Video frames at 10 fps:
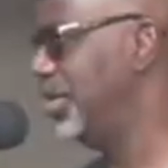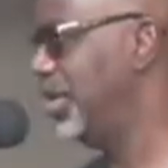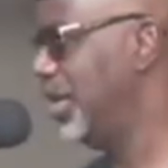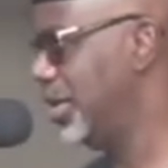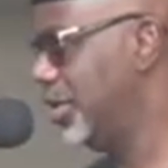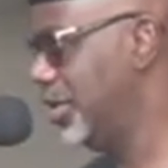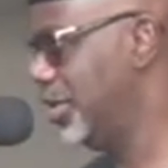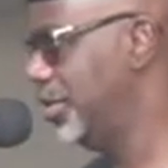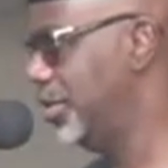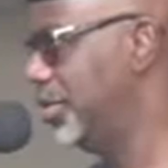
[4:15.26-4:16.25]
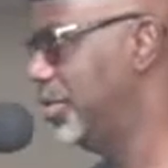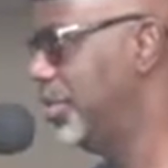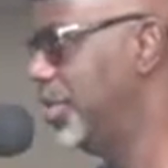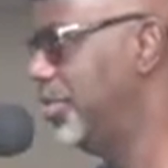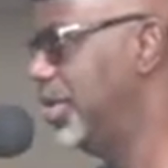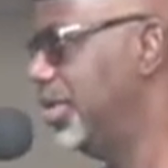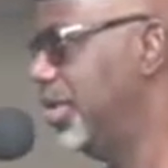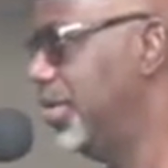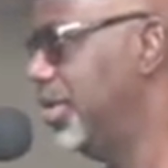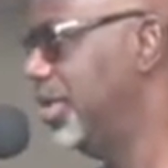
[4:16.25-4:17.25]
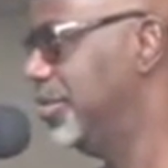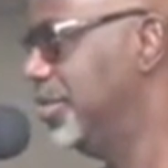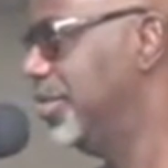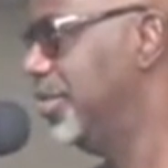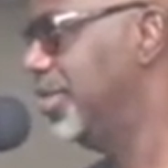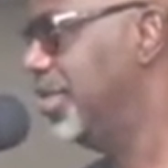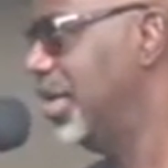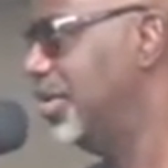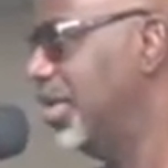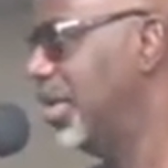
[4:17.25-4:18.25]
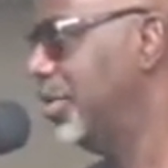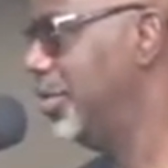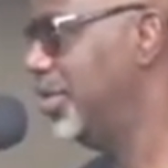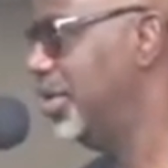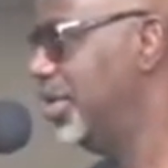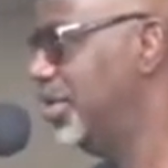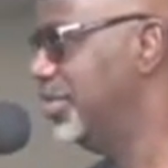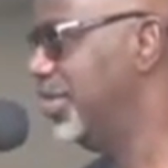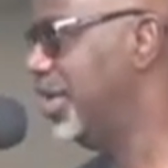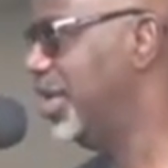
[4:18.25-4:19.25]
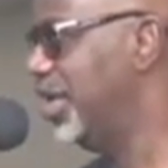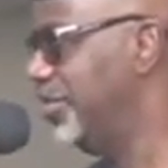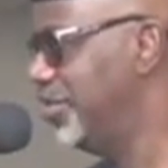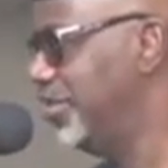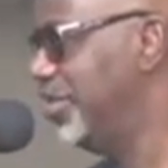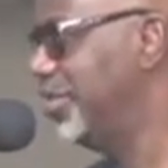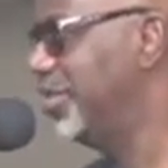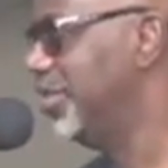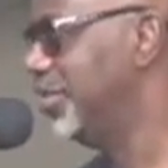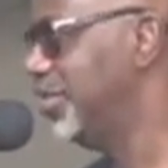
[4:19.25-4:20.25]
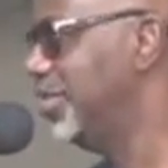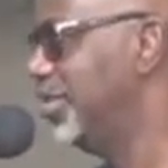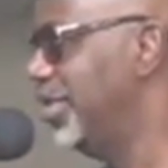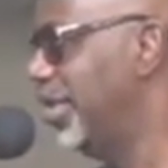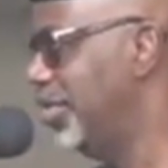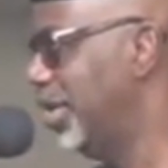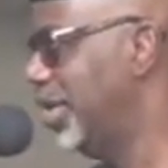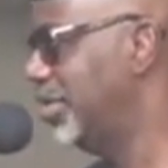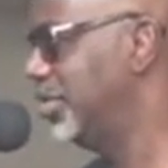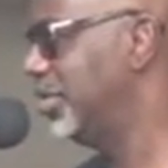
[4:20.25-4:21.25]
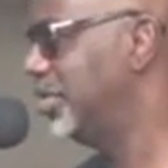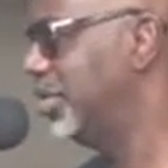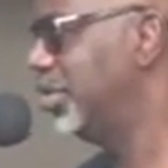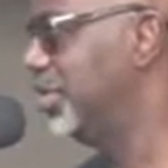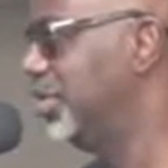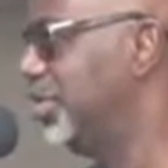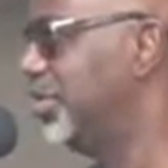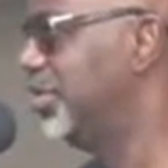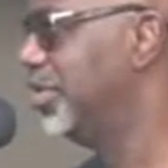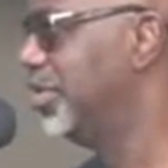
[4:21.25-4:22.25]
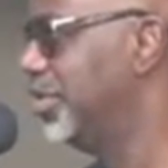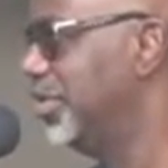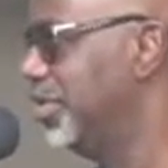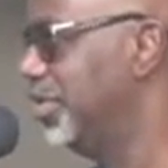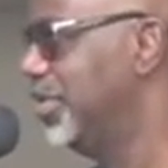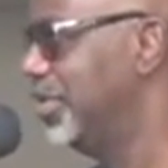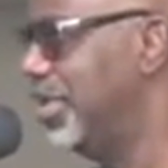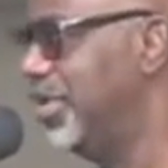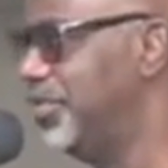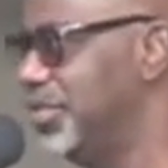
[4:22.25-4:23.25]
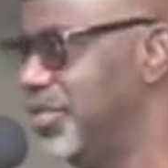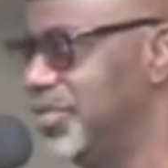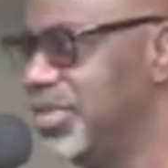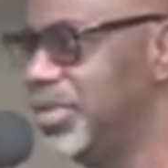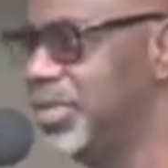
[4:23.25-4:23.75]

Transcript: Yakurr local government area. I thank God that he's alive to see the realization of his